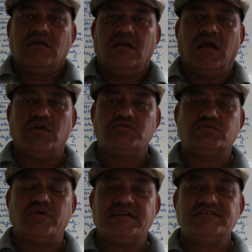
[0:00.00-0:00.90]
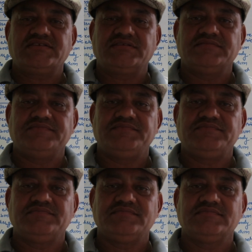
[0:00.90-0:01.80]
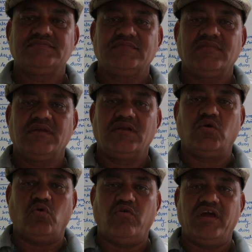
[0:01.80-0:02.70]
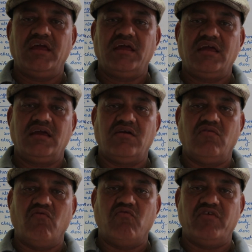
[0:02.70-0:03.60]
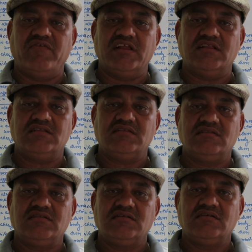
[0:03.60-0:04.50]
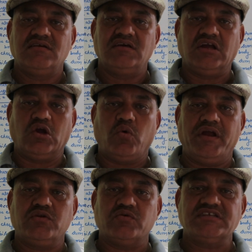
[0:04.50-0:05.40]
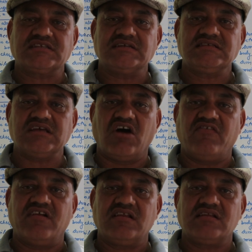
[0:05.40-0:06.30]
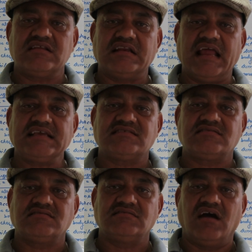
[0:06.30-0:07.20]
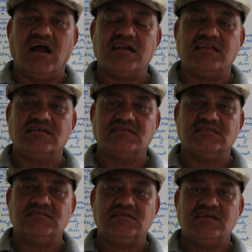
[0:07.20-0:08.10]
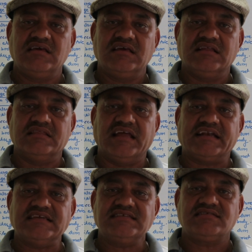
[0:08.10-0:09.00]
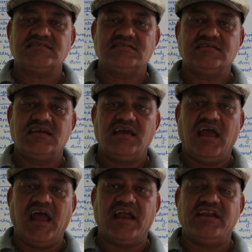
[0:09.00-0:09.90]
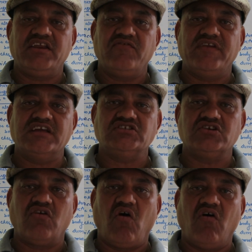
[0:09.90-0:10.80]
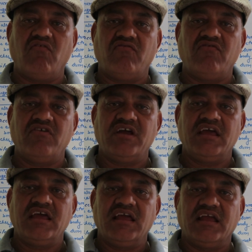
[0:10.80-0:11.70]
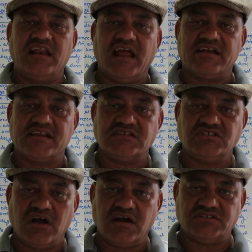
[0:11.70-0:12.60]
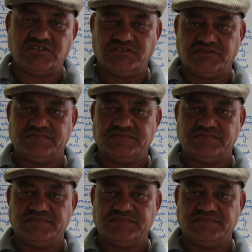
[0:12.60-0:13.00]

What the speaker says: Hello students, today we will going to discuss our next article, that is additive nature of electric charge.